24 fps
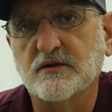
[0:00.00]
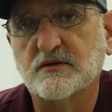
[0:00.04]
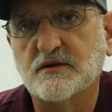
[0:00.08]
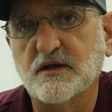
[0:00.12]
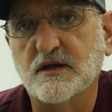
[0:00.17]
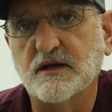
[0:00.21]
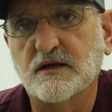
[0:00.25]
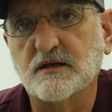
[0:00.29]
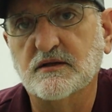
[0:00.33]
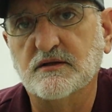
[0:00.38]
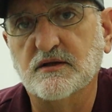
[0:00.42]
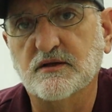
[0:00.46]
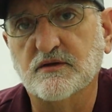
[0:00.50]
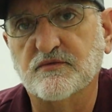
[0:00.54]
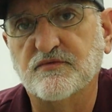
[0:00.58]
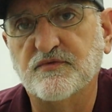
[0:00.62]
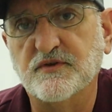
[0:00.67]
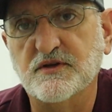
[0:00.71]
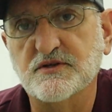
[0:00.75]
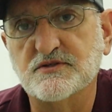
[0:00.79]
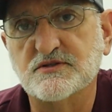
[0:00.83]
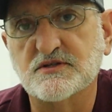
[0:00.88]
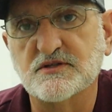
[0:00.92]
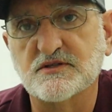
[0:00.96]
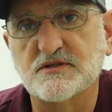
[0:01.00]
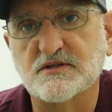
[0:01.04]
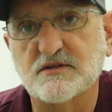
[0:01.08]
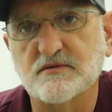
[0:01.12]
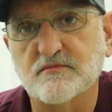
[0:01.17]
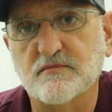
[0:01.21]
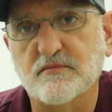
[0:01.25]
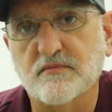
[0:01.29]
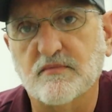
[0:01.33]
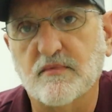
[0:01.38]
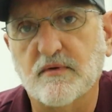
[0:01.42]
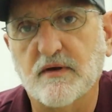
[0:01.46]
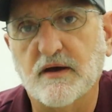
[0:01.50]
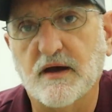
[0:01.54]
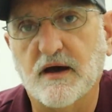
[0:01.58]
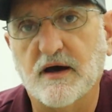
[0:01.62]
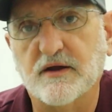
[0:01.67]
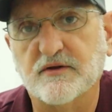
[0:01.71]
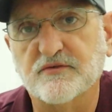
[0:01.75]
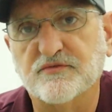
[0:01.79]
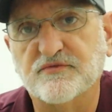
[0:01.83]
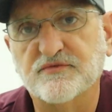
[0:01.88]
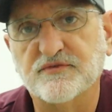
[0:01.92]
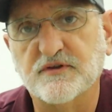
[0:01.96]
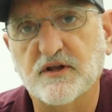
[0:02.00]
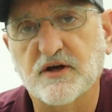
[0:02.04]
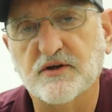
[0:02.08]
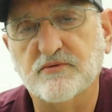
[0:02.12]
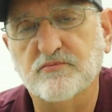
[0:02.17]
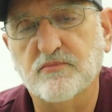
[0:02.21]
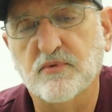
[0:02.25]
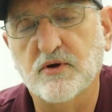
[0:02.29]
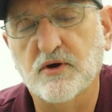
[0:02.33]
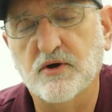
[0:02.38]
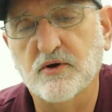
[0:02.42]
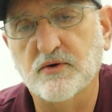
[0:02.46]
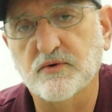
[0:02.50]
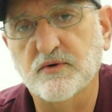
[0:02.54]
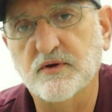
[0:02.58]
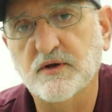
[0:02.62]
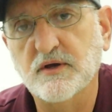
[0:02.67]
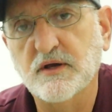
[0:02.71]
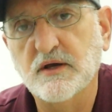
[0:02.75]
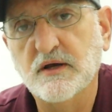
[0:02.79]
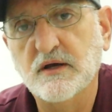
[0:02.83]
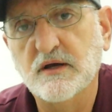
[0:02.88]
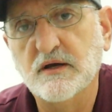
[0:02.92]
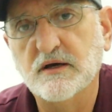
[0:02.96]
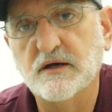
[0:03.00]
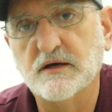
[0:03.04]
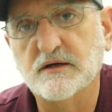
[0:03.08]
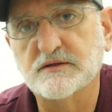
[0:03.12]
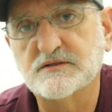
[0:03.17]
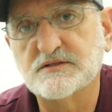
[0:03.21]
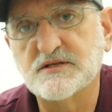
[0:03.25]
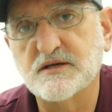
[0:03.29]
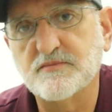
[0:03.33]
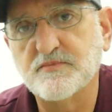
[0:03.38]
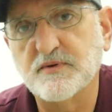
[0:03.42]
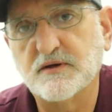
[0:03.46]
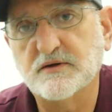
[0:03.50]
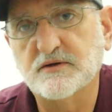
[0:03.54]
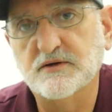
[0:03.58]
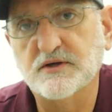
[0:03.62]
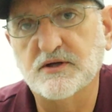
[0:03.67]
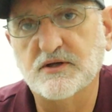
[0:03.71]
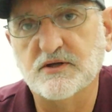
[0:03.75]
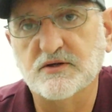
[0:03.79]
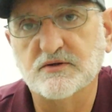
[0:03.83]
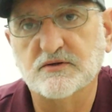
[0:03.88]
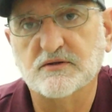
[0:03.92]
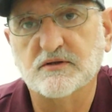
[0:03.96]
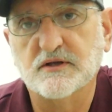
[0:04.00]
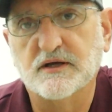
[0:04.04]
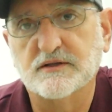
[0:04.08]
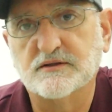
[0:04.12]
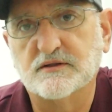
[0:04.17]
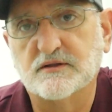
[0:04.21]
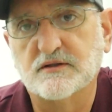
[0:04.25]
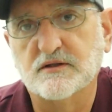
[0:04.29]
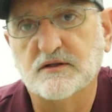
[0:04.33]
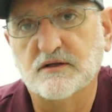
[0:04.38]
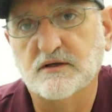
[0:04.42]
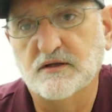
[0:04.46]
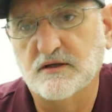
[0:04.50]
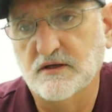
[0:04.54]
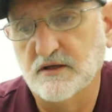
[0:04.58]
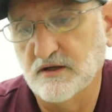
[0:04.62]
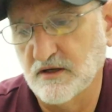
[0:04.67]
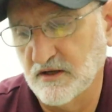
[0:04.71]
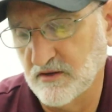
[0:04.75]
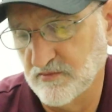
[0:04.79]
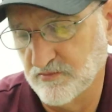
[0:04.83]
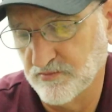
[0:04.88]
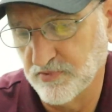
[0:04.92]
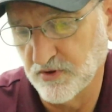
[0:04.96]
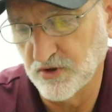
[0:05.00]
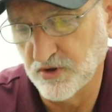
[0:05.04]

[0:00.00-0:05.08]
to taking the feed system out of flood mode, typically you'll let the